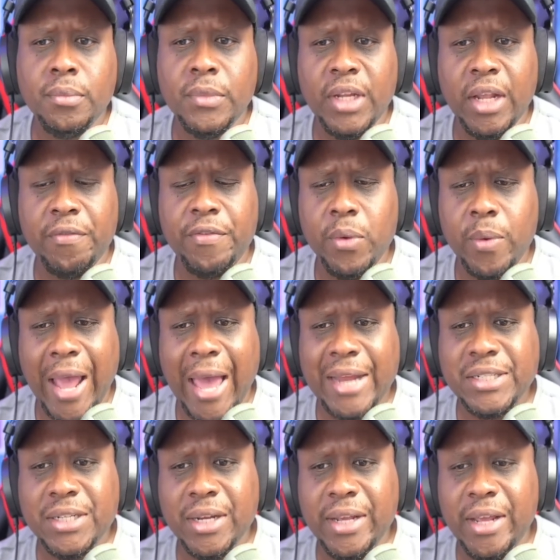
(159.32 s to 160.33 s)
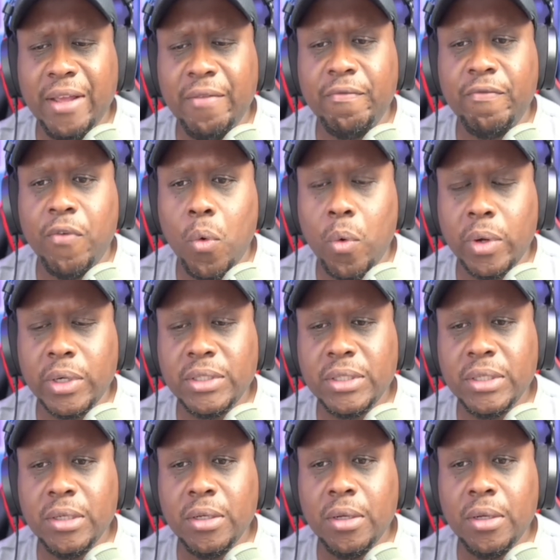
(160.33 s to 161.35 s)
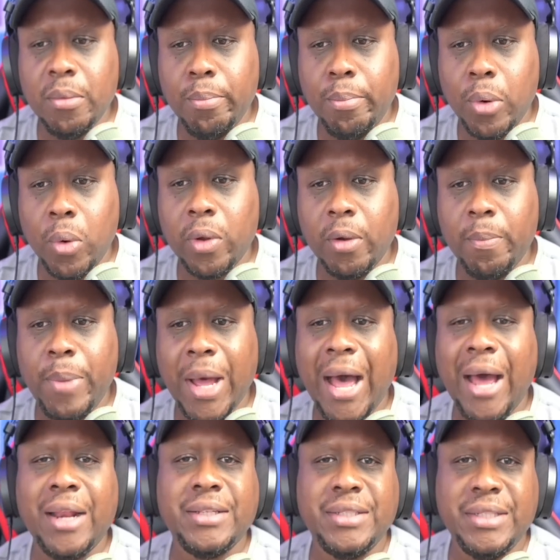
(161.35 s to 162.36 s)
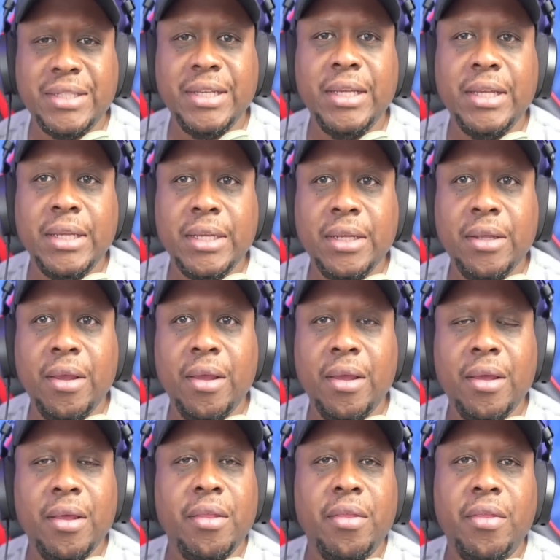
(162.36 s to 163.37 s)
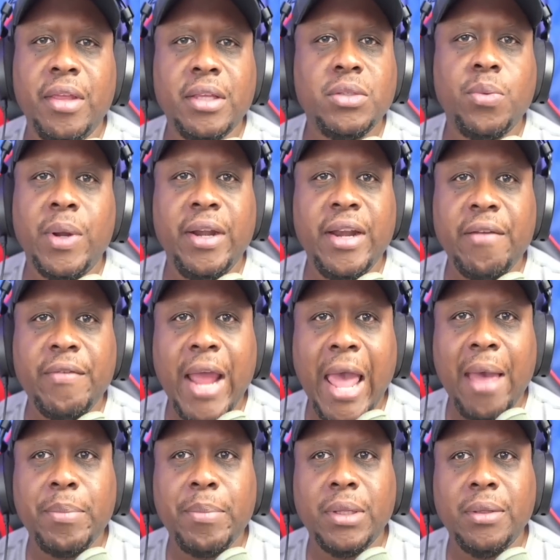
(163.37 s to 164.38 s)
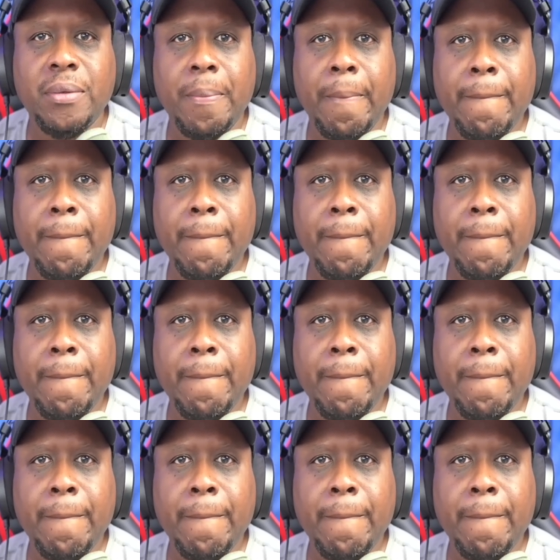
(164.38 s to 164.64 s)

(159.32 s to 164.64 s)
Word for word: If you actually enforce border policy, this would have never happened.